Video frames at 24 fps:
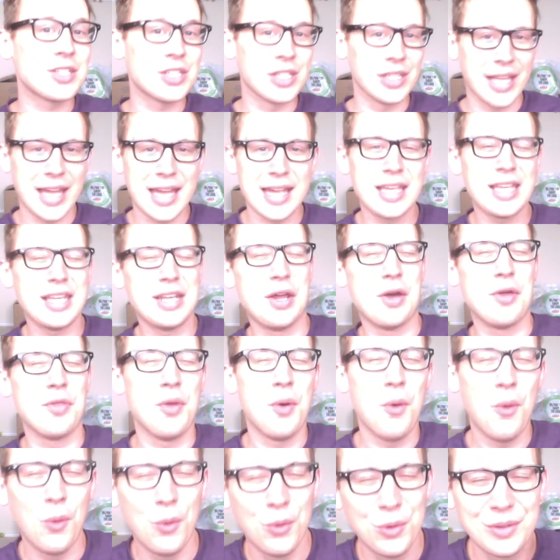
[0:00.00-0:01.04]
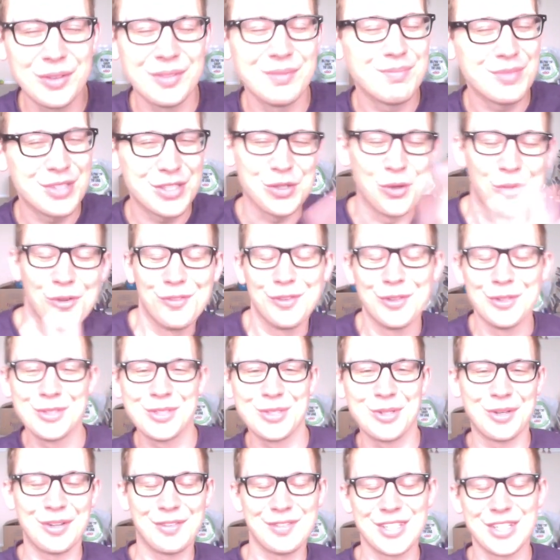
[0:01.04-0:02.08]
to like, you know, the whole soulful
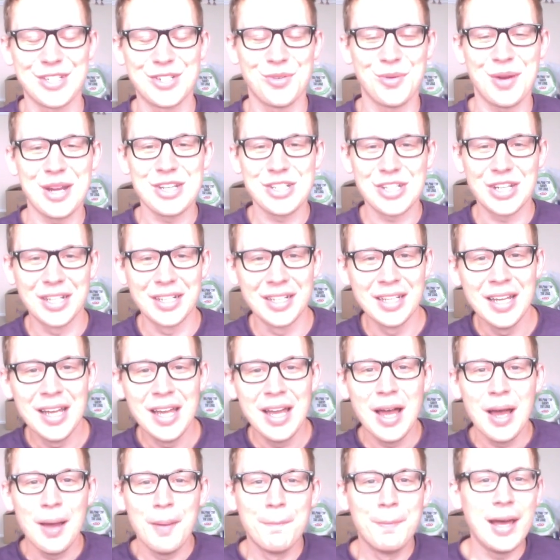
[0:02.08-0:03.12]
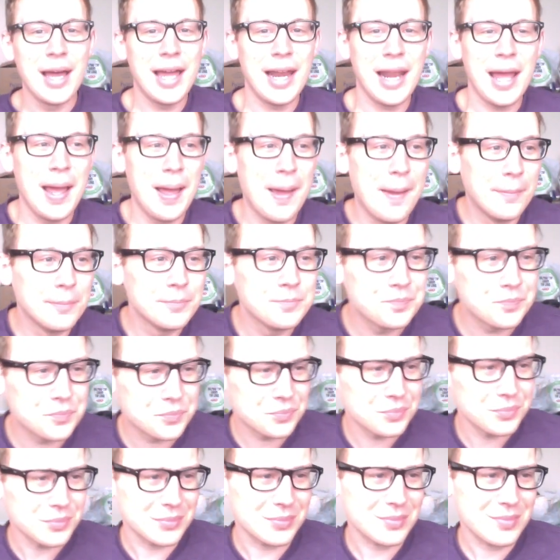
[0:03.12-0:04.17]
sort of situation. But
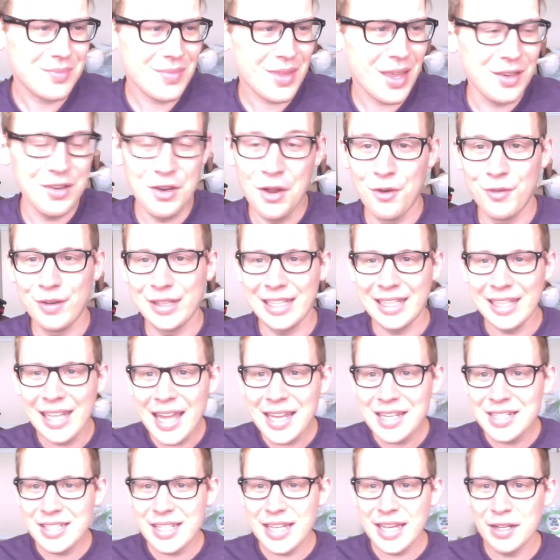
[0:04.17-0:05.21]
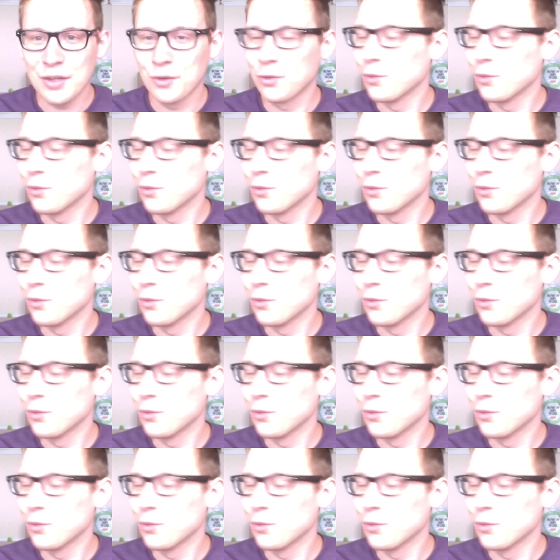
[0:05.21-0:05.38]
no, I really liked it.